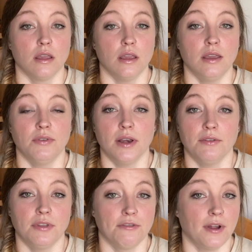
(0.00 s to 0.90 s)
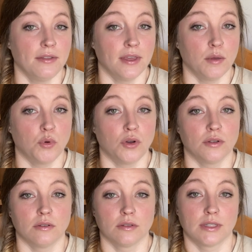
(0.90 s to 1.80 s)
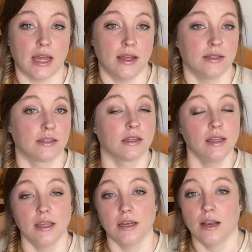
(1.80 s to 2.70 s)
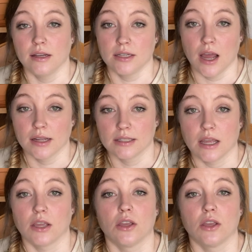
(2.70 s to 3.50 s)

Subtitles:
Even if the front label says clean, non-toxic,